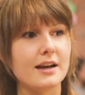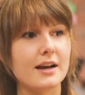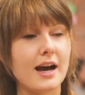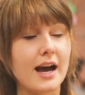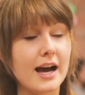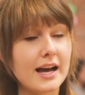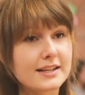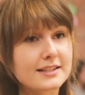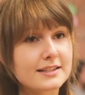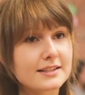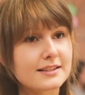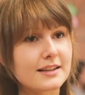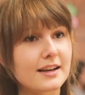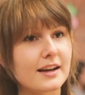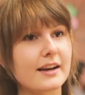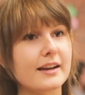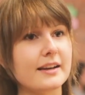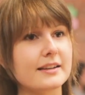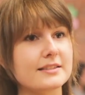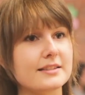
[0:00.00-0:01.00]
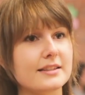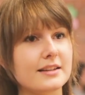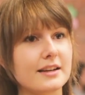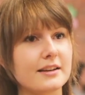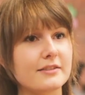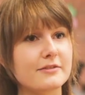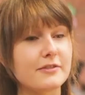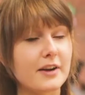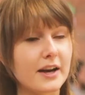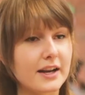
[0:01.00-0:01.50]
art. I did
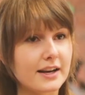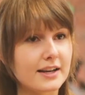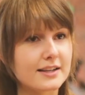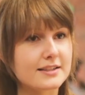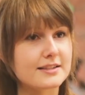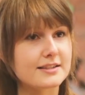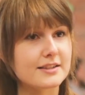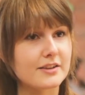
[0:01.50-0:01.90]
a fine arts